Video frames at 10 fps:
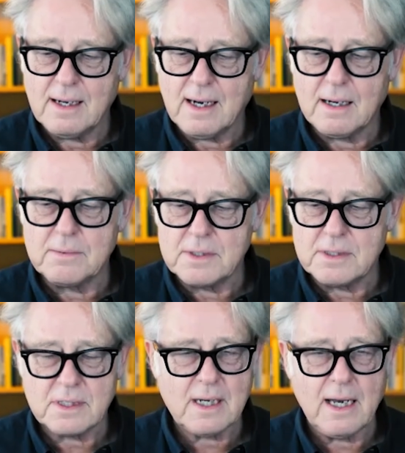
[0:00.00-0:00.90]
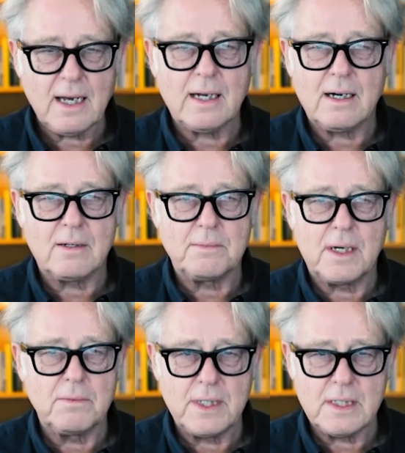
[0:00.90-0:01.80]
I was scared out of my
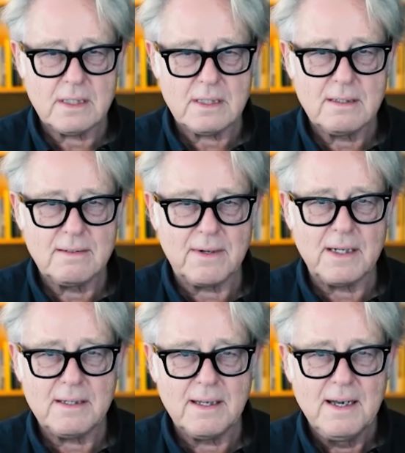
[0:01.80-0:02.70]
wits, right?